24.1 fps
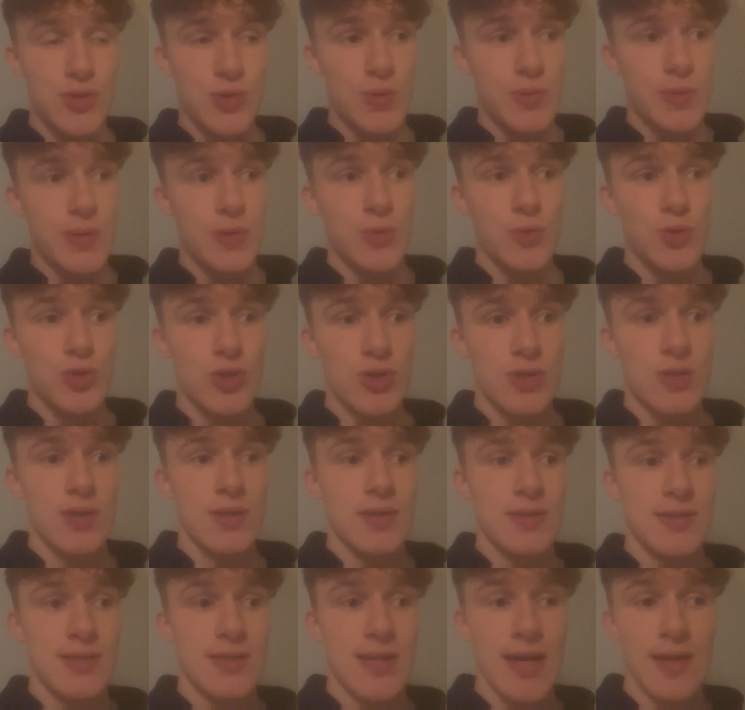you to
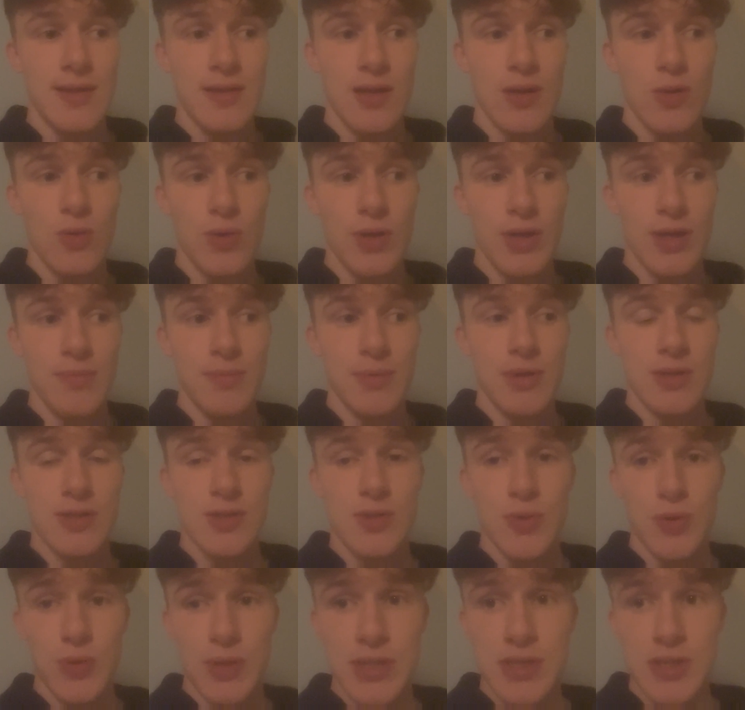just send a load of emails
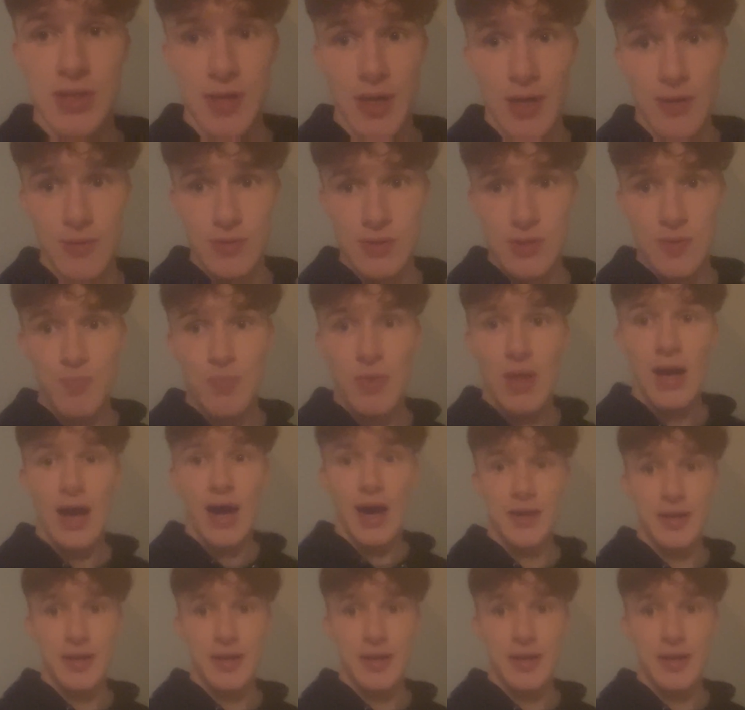to these accounts, and